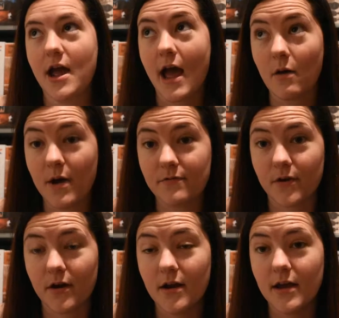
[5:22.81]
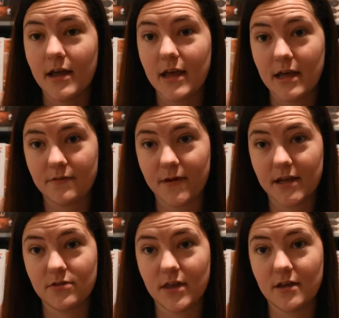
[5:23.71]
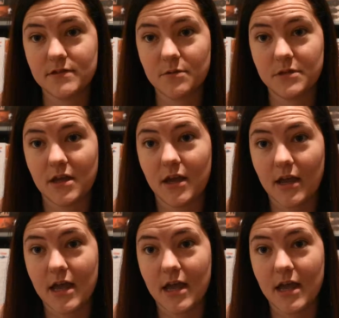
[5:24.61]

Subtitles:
However, if I can think of something